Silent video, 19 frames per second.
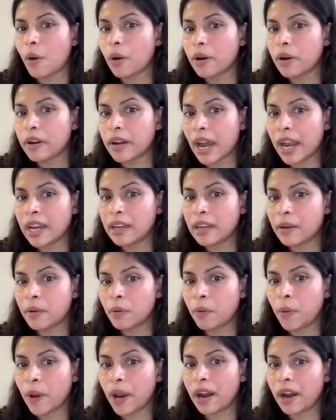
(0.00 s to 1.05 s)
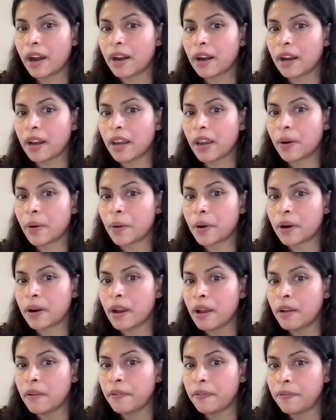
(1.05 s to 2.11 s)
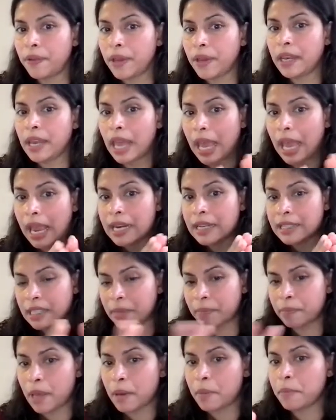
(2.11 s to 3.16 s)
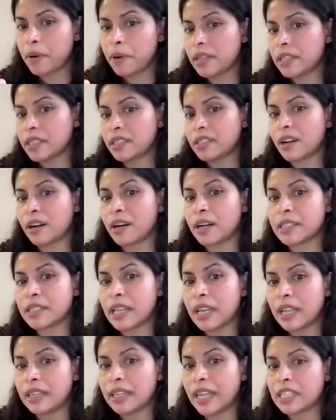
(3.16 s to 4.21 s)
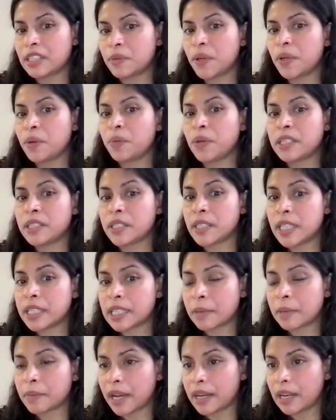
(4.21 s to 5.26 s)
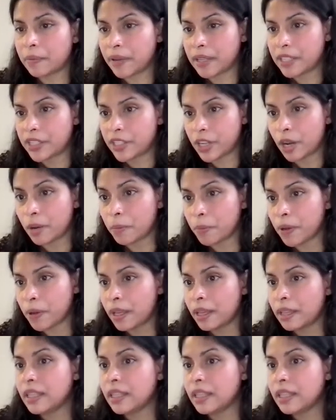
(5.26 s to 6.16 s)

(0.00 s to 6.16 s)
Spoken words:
right where your fin ends, the membrane starts, that's when we see some kind of a jump.